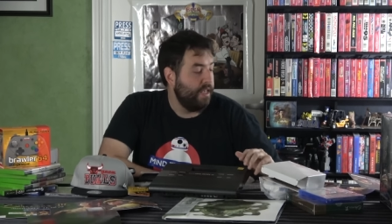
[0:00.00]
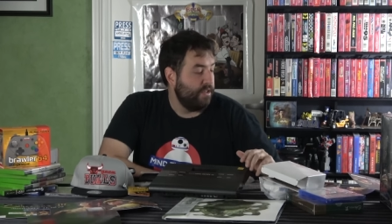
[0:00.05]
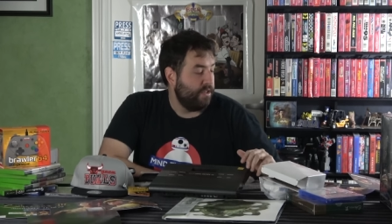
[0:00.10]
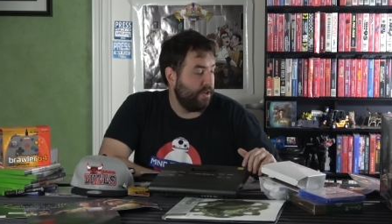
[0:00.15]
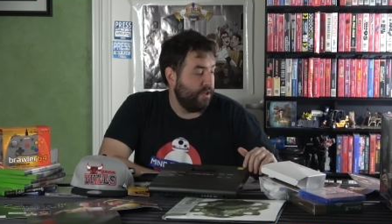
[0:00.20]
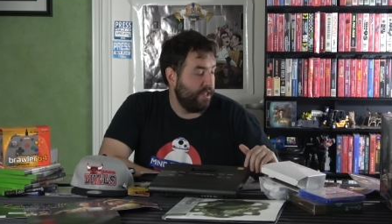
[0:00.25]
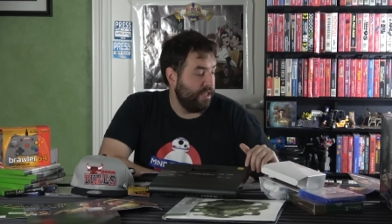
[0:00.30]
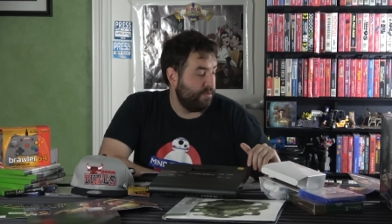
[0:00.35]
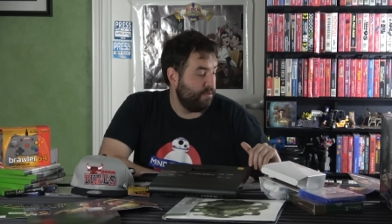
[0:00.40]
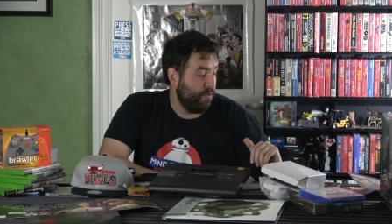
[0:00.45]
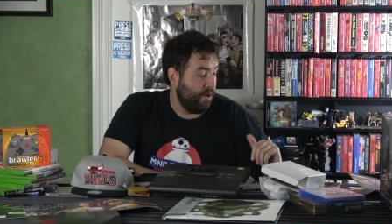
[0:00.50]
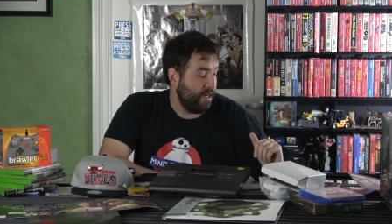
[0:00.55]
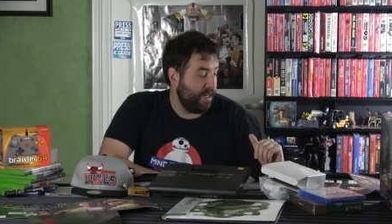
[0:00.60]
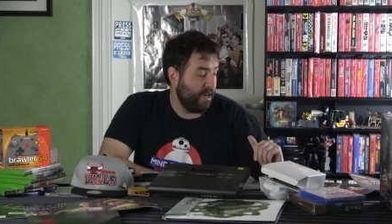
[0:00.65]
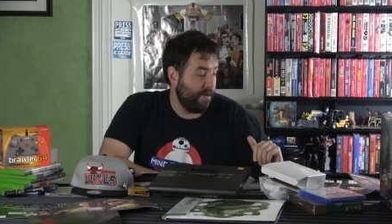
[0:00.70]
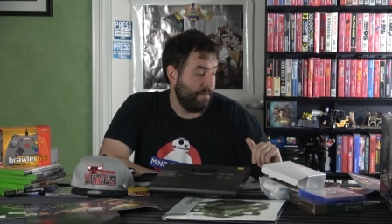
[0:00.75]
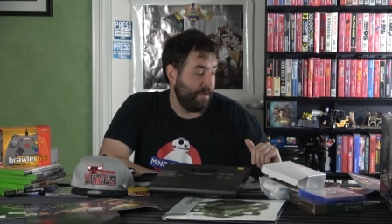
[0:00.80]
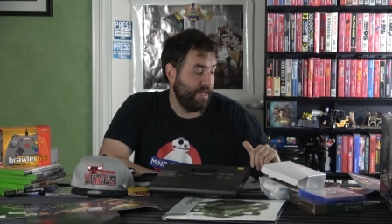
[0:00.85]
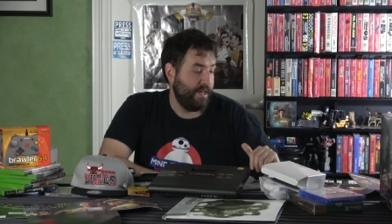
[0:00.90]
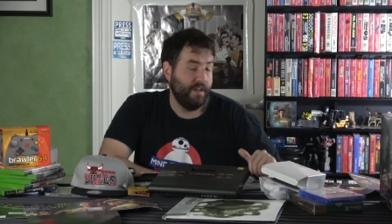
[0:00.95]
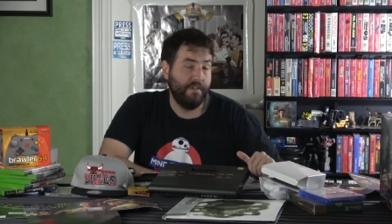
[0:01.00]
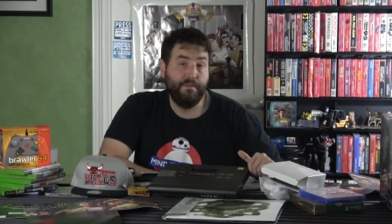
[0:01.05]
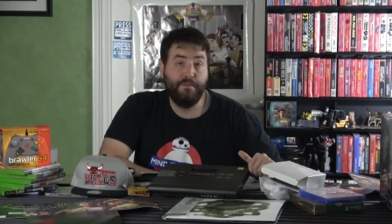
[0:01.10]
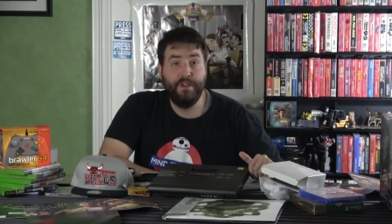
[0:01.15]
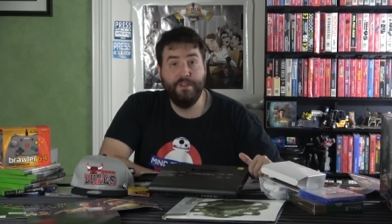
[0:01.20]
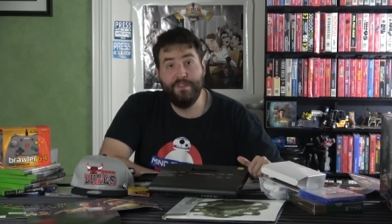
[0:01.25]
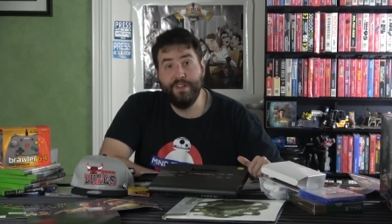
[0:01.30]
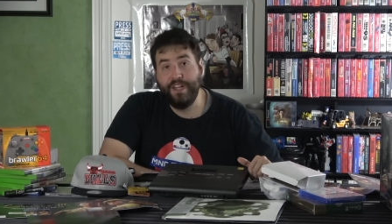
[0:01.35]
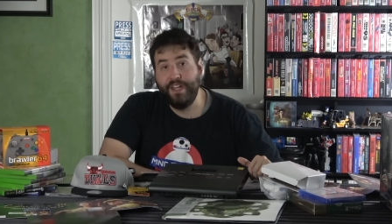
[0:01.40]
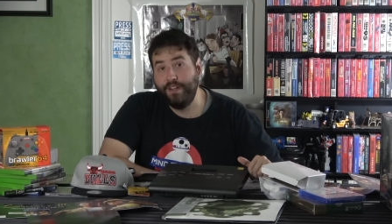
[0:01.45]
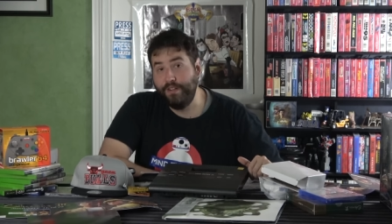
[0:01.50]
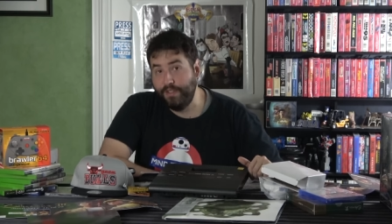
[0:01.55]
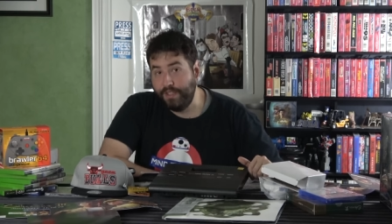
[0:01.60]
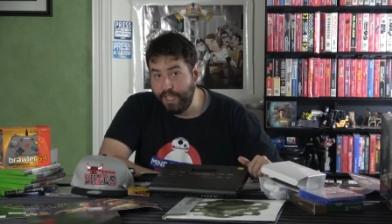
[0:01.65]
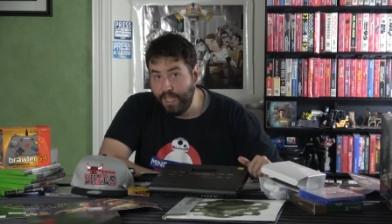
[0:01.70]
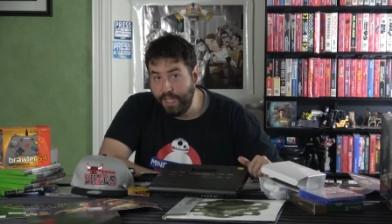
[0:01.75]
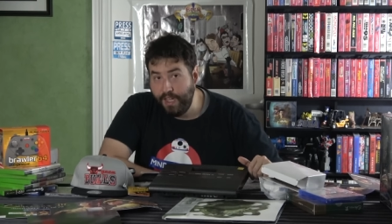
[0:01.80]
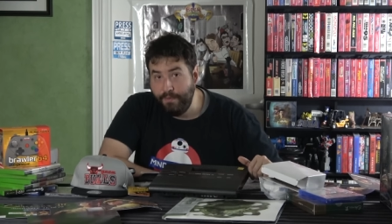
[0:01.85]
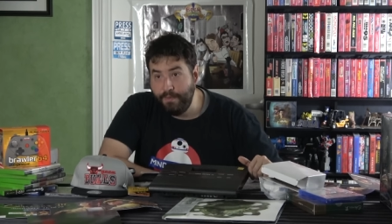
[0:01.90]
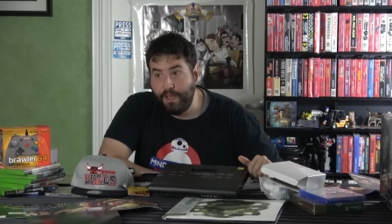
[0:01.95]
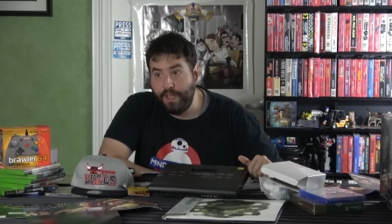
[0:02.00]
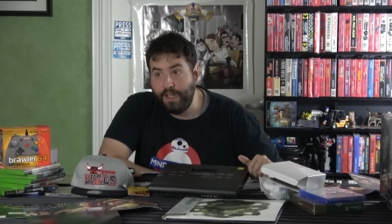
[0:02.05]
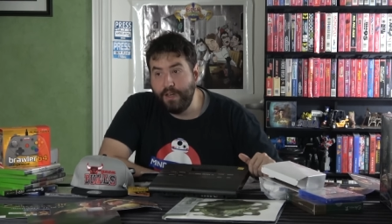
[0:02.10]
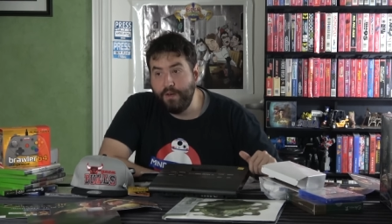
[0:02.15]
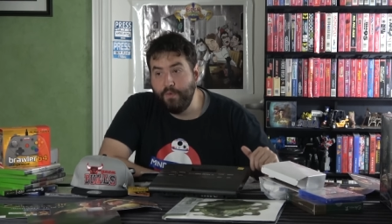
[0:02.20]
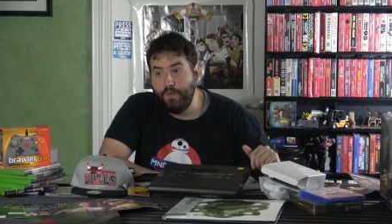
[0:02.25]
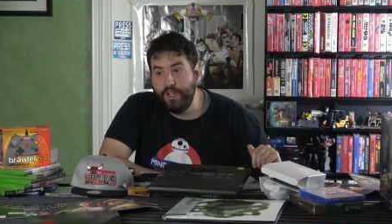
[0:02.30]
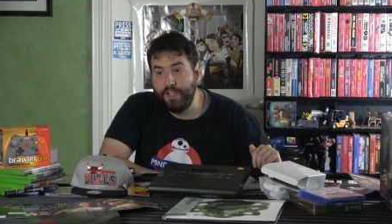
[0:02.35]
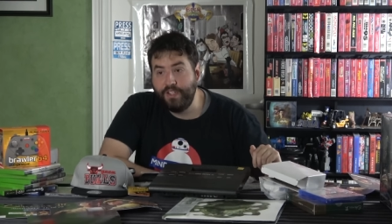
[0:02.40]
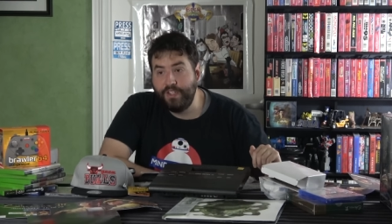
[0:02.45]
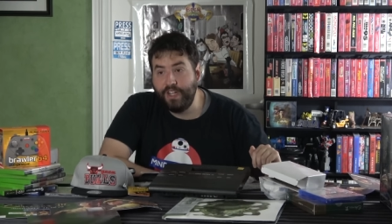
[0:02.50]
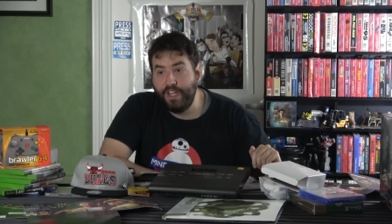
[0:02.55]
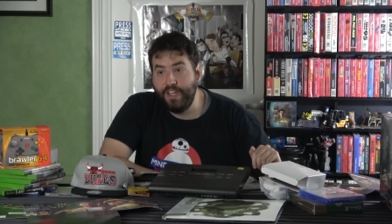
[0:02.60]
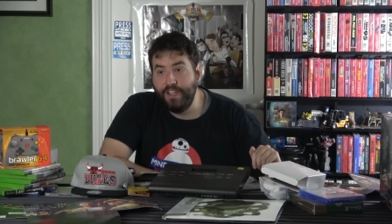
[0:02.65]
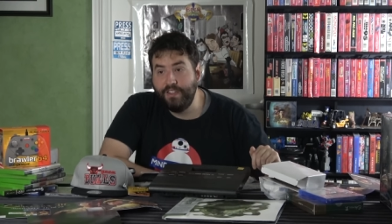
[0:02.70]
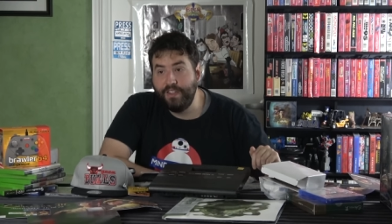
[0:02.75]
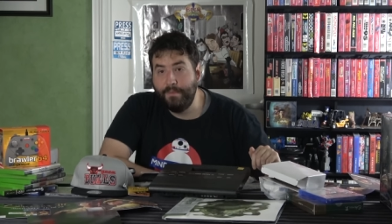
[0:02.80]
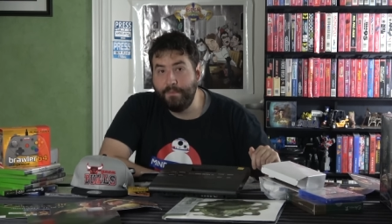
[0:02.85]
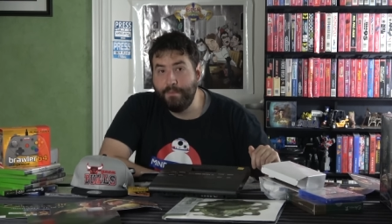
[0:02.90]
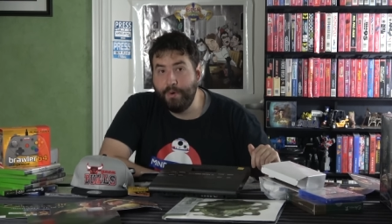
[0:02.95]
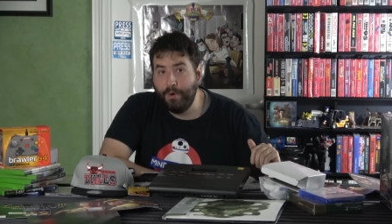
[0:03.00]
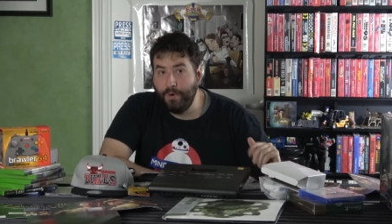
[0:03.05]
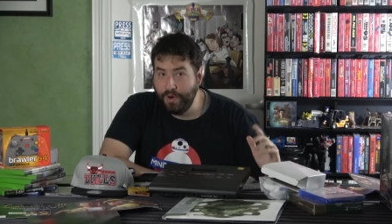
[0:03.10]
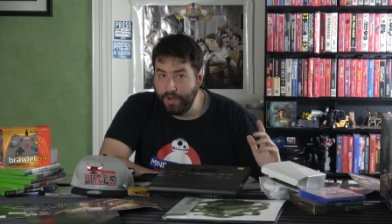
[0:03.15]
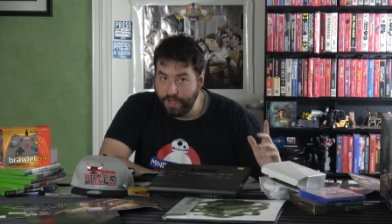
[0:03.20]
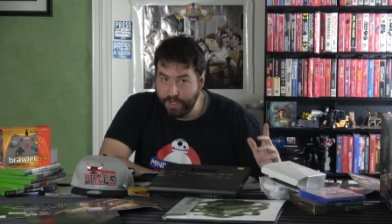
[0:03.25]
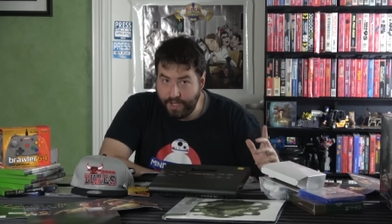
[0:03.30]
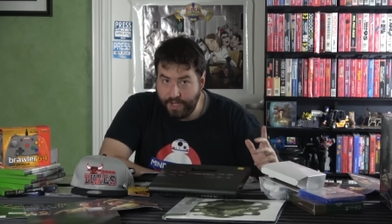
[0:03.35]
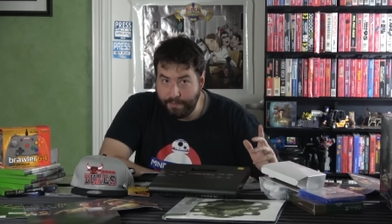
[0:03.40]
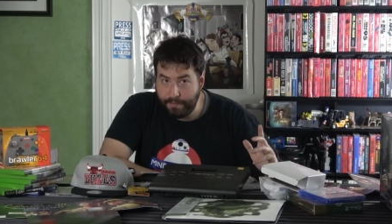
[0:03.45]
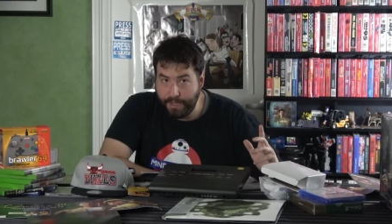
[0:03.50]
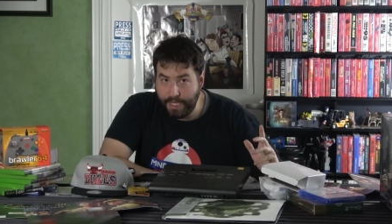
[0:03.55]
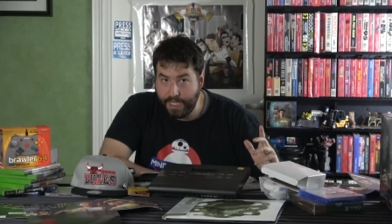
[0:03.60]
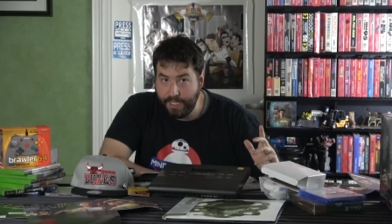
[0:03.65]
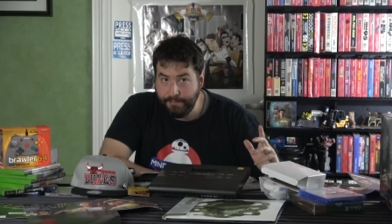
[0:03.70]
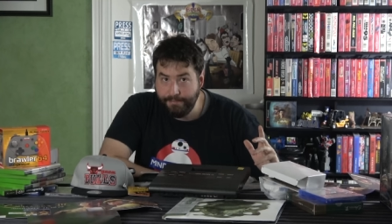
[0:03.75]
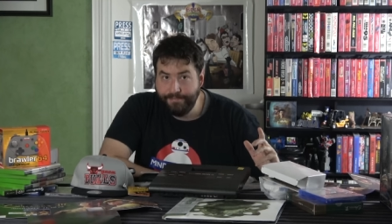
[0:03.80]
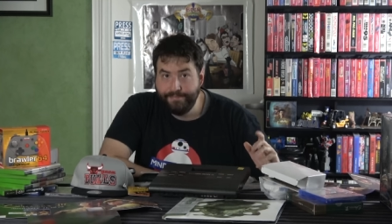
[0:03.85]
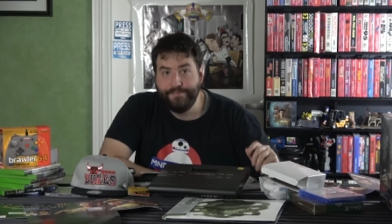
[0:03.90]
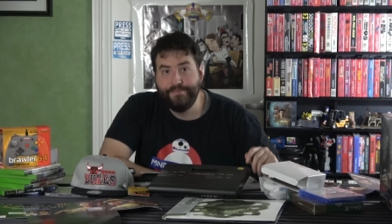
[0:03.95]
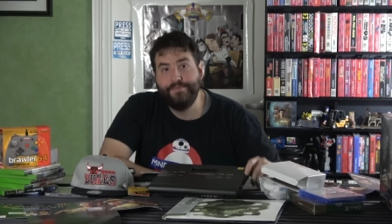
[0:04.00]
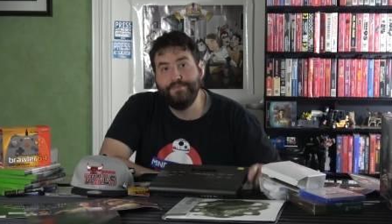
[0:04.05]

So there's one company called Vivid Entertainment, which is a porn company,